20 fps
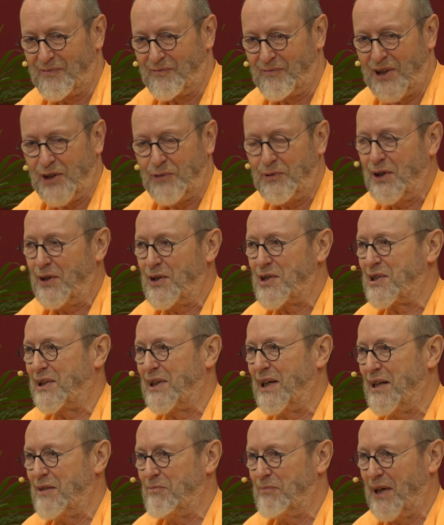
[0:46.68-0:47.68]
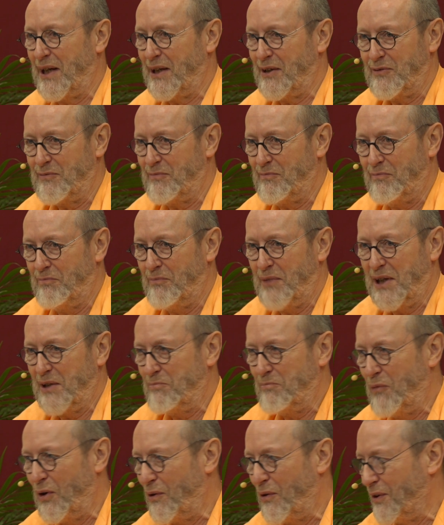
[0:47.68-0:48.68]
What we understand by
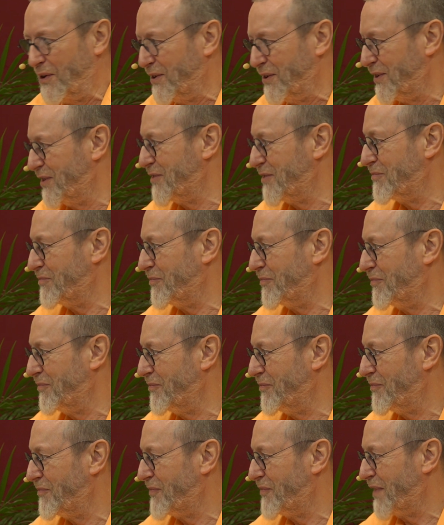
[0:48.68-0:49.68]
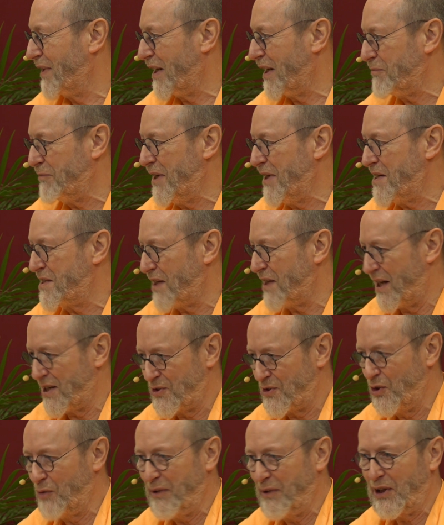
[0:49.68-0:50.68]
being born, that means
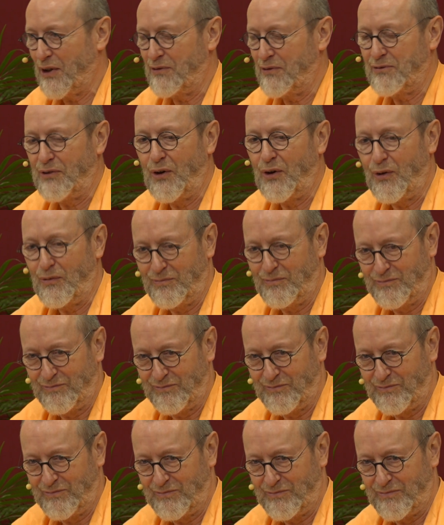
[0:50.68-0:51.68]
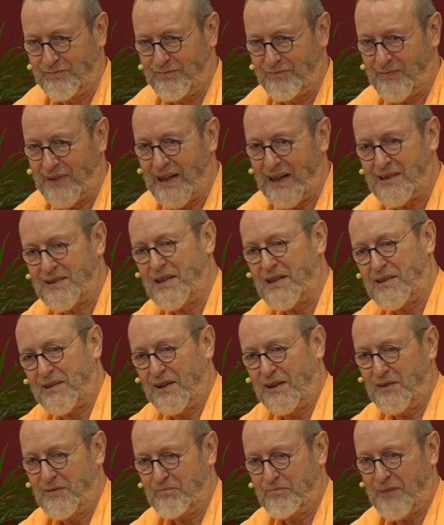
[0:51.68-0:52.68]
assuming a form,
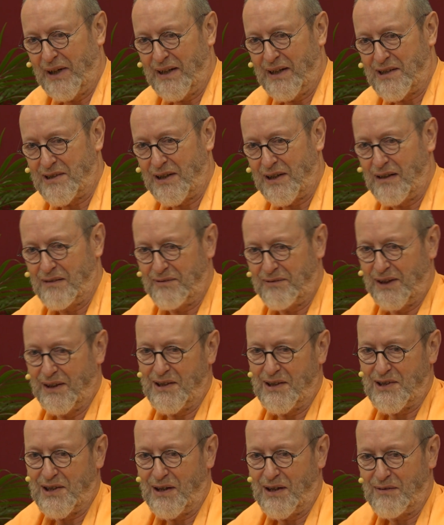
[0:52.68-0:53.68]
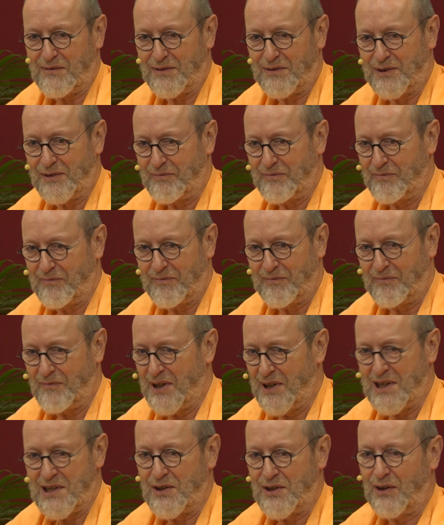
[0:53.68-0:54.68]
existing by itself in itself.
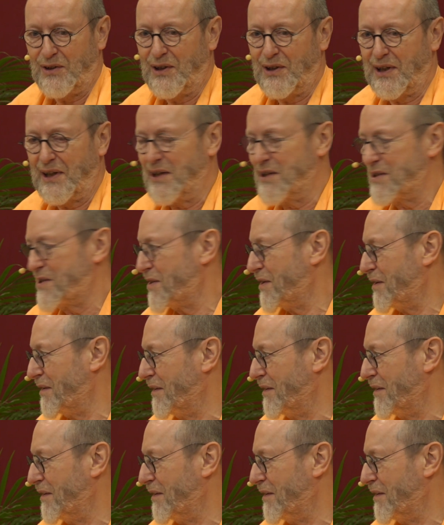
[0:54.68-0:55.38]
It is not the case.